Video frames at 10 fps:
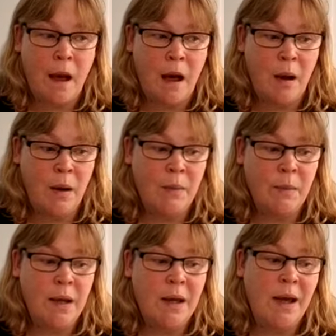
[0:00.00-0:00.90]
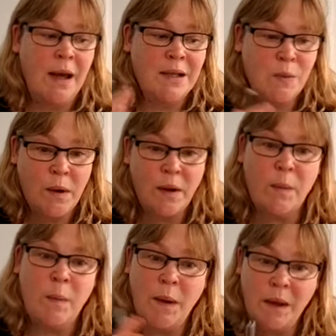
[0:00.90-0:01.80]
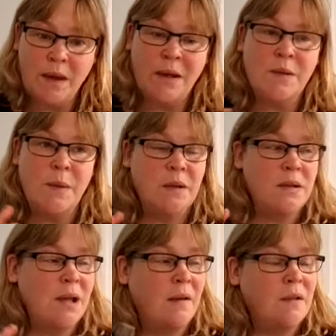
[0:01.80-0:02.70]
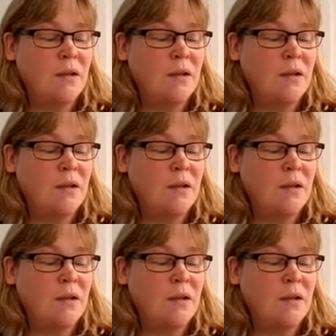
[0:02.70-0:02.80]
It's one of the big things we used to have